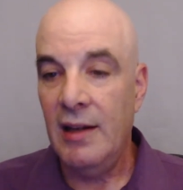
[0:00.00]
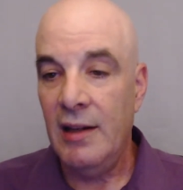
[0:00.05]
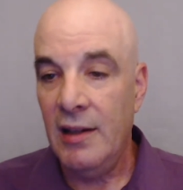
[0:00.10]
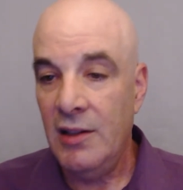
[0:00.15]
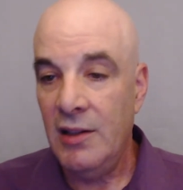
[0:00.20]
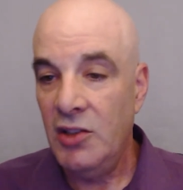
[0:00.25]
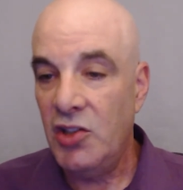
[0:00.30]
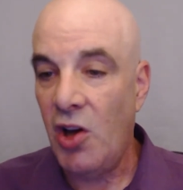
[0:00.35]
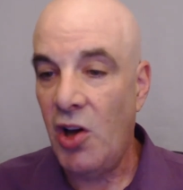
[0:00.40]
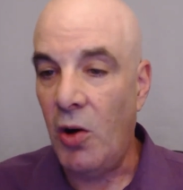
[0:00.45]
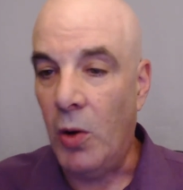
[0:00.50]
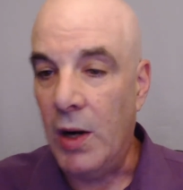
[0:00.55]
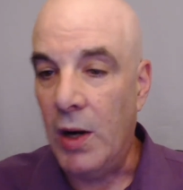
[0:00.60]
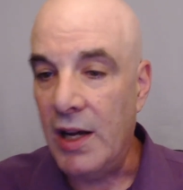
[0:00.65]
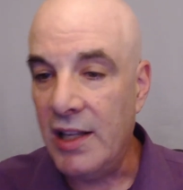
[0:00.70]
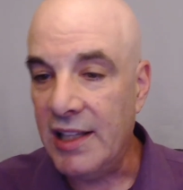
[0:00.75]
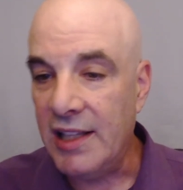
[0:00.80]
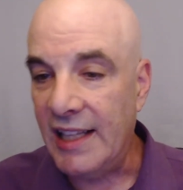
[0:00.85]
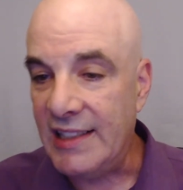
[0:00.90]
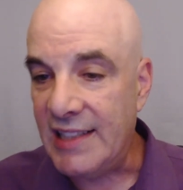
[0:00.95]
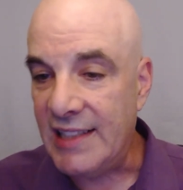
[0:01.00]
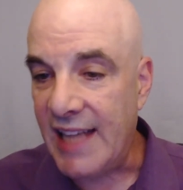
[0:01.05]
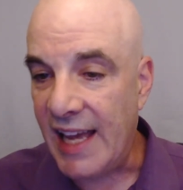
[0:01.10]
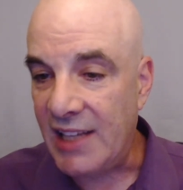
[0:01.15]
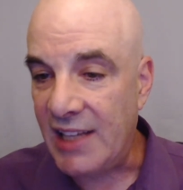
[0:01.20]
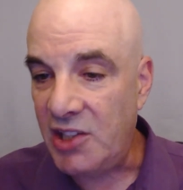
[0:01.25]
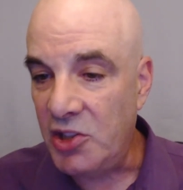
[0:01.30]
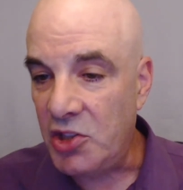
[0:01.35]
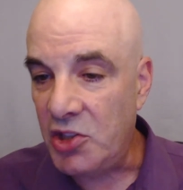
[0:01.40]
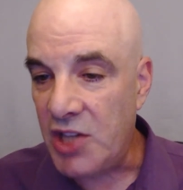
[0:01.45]
So let's get
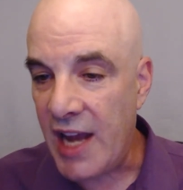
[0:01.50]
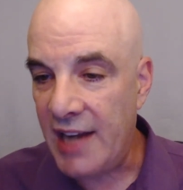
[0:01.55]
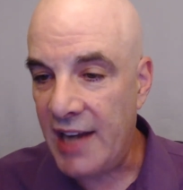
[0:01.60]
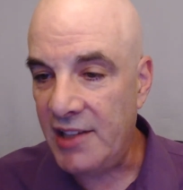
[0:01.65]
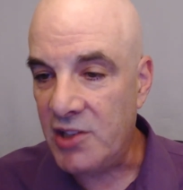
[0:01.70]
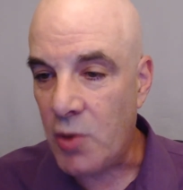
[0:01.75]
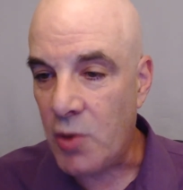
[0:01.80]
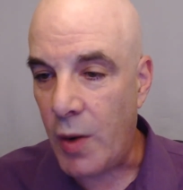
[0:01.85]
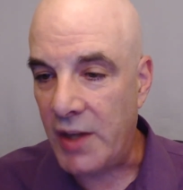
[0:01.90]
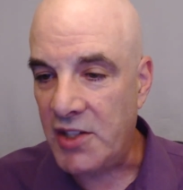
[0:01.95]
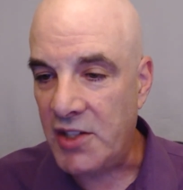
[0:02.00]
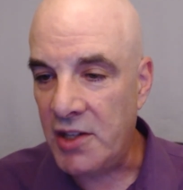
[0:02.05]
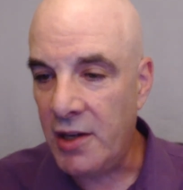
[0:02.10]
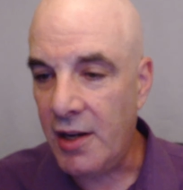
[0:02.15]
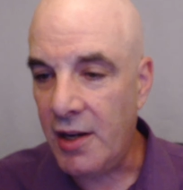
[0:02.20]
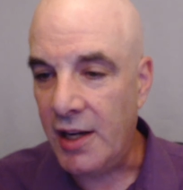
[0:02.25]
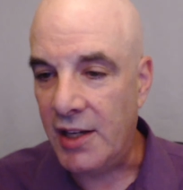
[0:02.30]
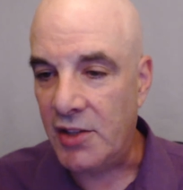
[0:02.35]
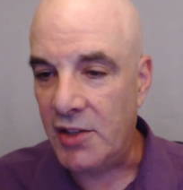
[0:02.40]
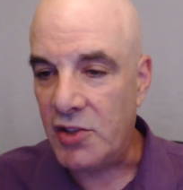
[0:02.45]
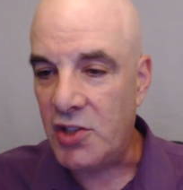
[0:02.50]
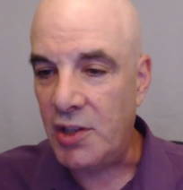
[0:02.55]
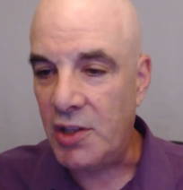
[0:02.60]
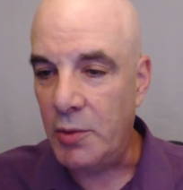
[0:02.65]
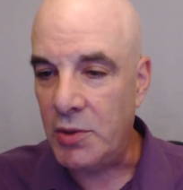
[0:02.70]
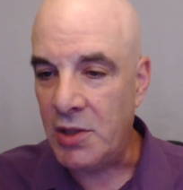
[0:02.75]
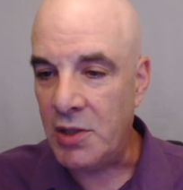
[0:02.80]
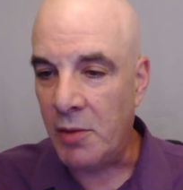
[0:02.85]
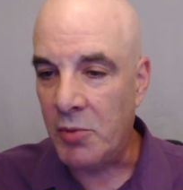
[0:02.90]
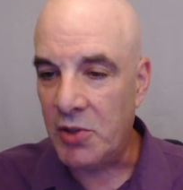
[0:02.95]
to Shannon's question because she
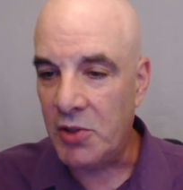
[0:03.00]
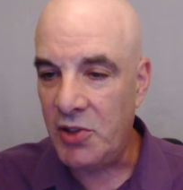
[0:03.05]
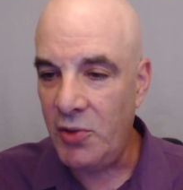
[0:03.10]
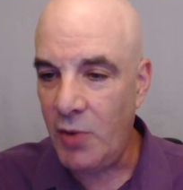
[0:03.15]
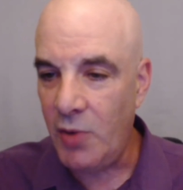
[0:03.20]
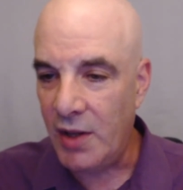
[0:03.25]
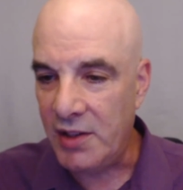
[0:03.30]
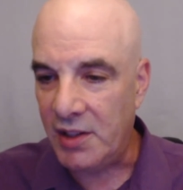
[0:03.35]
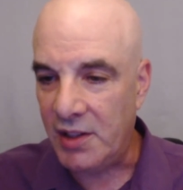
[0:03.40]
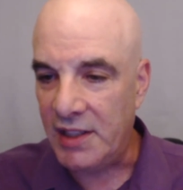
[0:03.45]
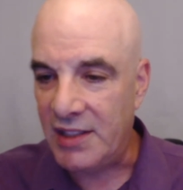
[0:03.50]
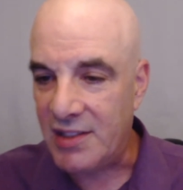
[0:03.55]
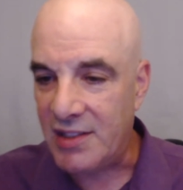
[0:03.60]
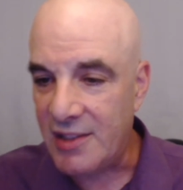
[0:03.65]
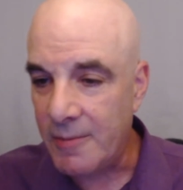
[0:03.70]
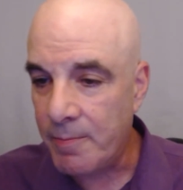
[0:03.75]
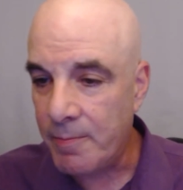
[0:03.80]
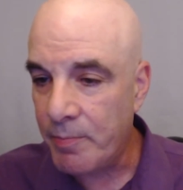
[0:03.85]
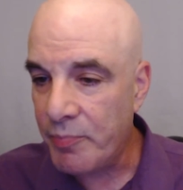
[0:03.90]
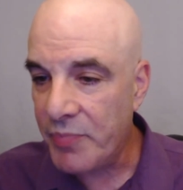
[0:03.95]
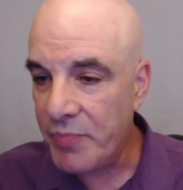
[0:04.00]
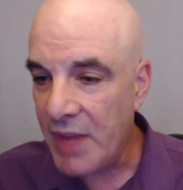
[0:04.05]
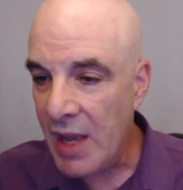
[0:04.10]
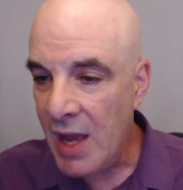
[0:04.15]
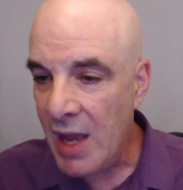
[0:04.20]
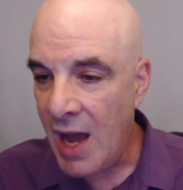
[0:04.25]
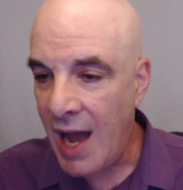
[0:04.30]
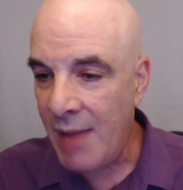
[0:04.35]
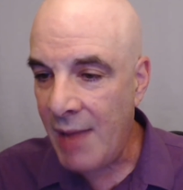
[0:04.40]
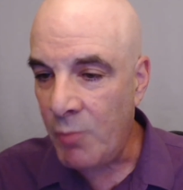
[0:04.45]
was number 2 on the list.
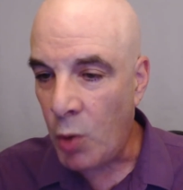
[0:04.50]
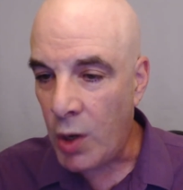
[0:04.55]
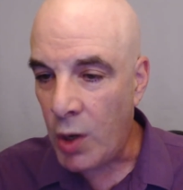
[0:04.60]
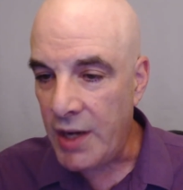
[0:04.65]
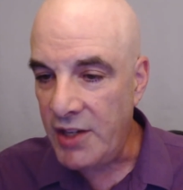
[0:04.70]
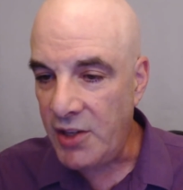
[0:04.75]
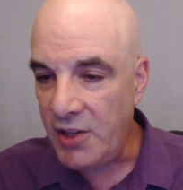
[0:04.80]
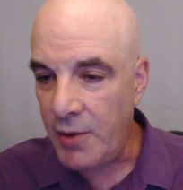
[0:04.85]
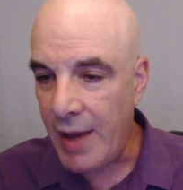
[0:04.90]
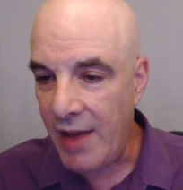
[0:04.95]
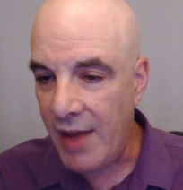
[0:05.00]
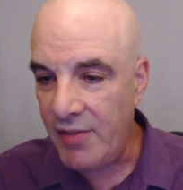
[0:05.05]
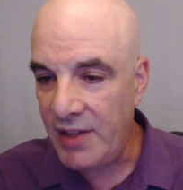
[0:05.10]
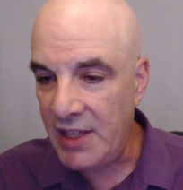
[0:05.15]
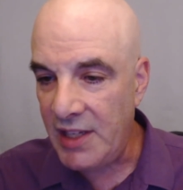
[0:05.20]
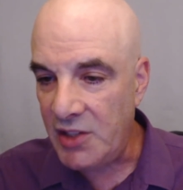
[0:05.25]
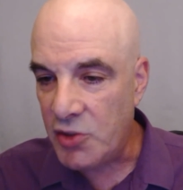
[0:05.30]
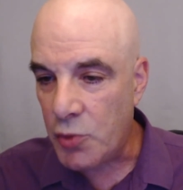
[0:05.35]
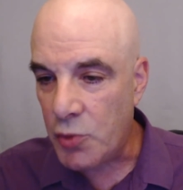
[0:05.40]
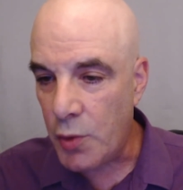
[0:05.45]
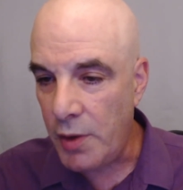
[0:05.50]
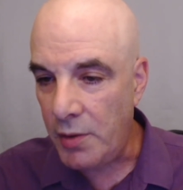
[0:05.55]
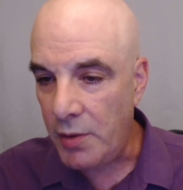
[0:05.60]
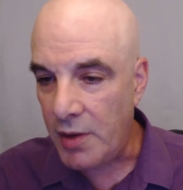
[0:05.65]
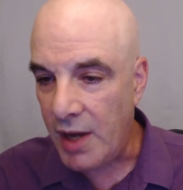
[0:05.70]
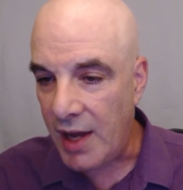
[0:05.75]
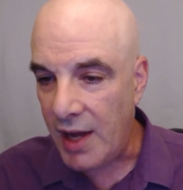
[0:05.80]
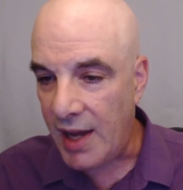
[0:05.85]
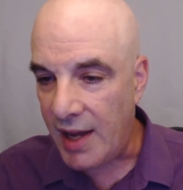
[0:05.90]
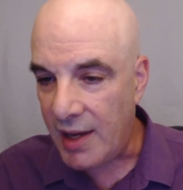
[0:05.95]
Hi, Morry. Do you have any
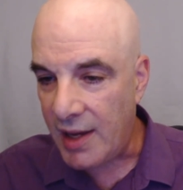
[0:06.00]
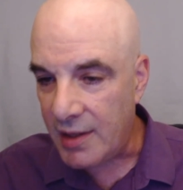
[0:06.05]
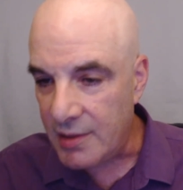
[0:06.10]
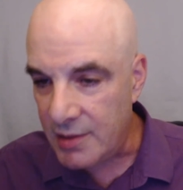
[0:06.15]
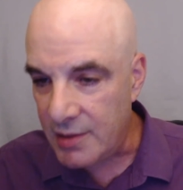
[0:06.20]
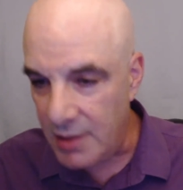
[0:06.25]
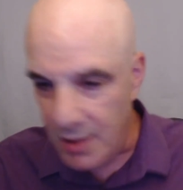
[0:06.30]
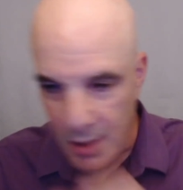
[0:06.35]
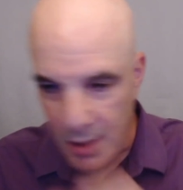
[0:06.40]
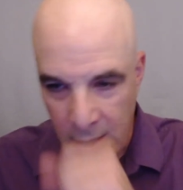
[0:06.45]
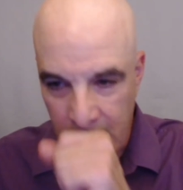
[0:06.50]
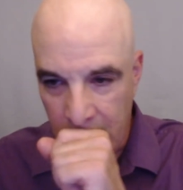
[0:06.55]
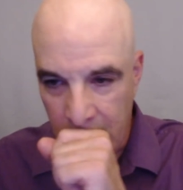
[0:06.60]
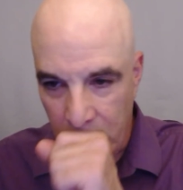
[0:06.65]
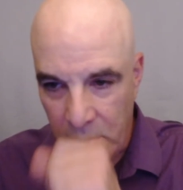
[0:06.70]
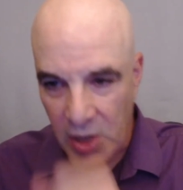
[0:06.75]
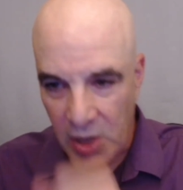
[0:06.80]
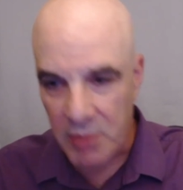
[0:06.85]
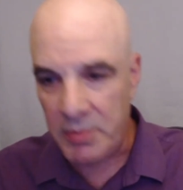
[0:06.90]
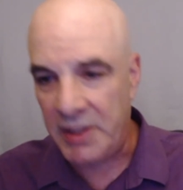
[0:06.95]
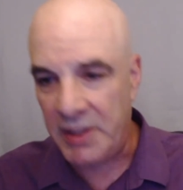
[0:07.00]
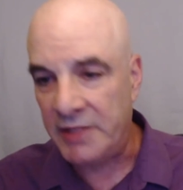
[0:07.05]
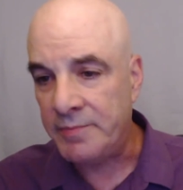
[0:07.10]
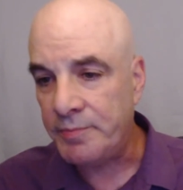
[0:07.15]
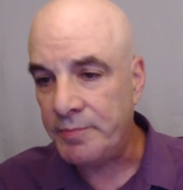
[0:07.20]
pardon me.